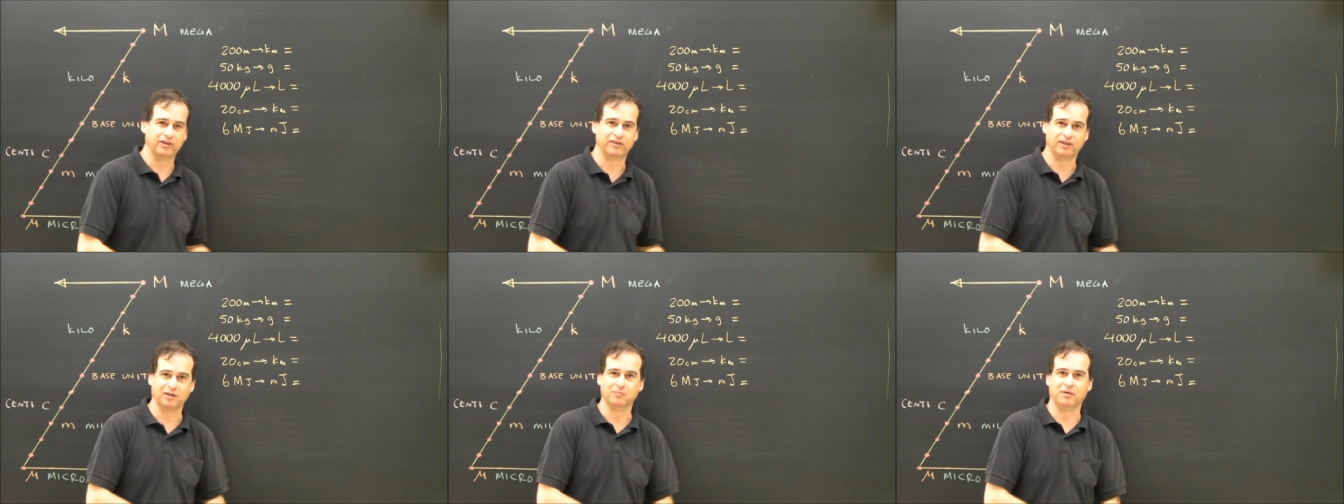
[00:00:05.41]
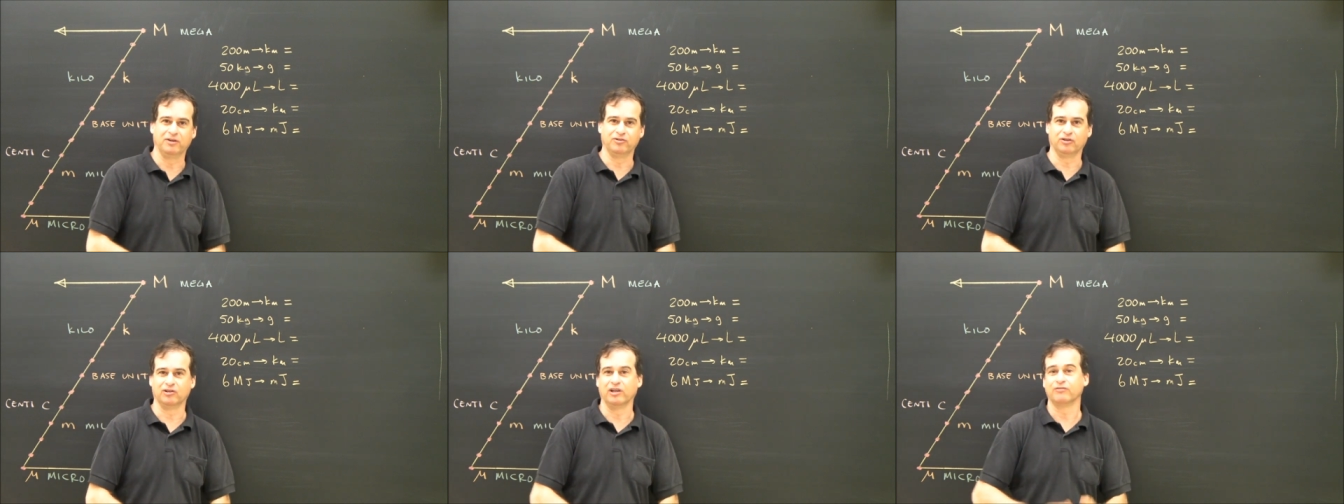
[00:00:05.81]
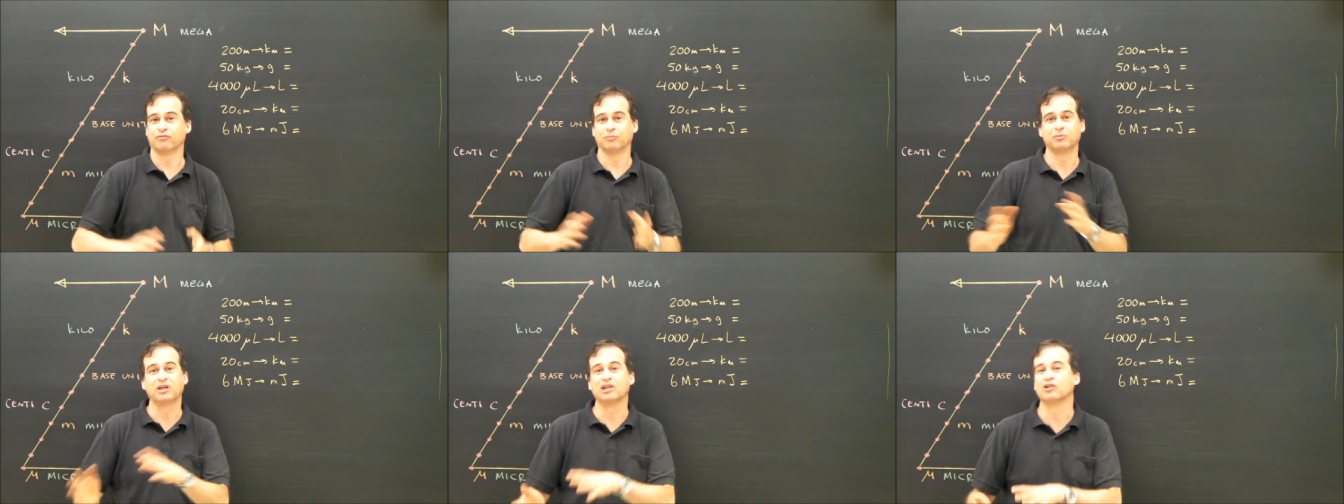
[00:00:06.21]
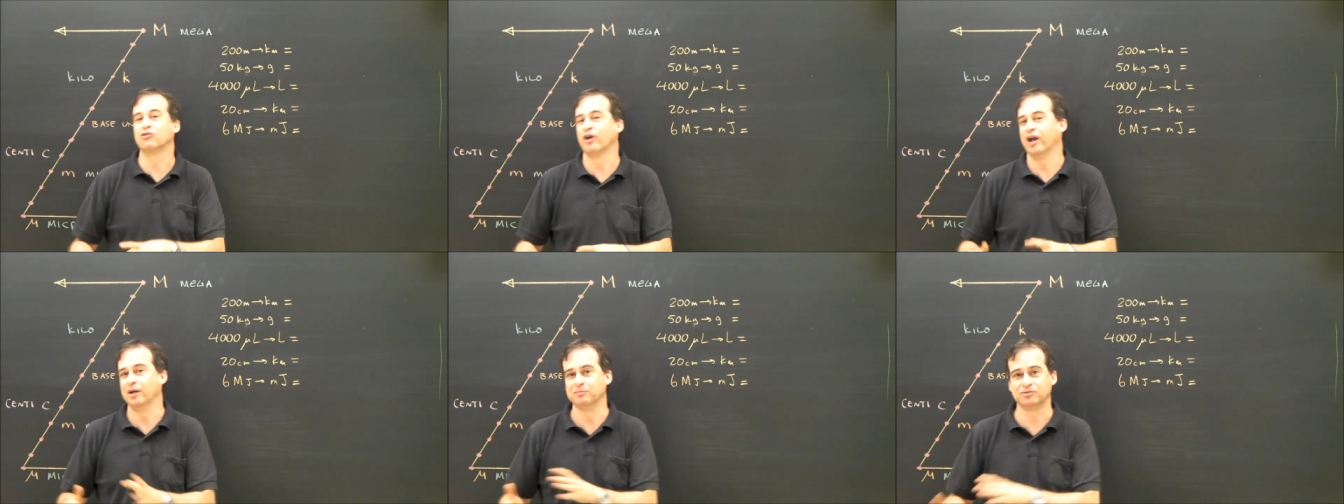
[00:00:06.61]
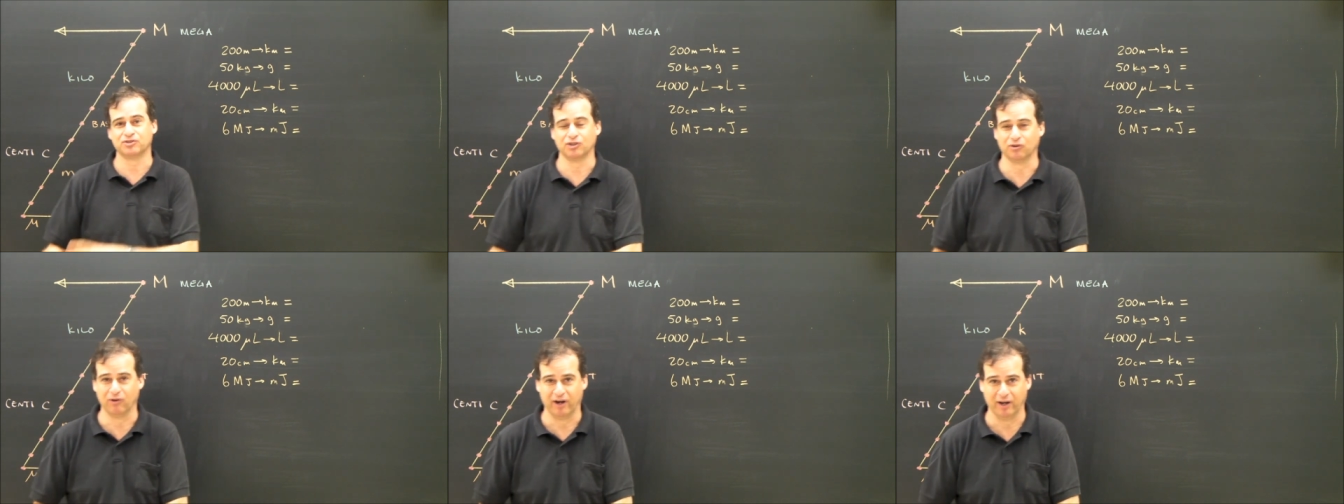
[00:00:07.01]
thing in metric, like from kilograms to
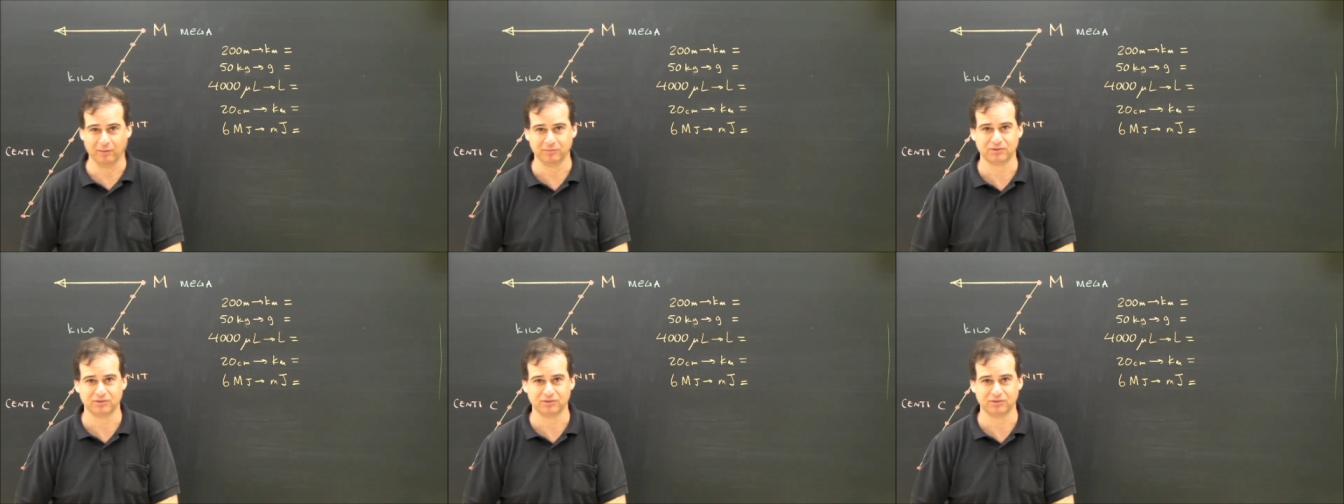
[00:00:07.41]
grams.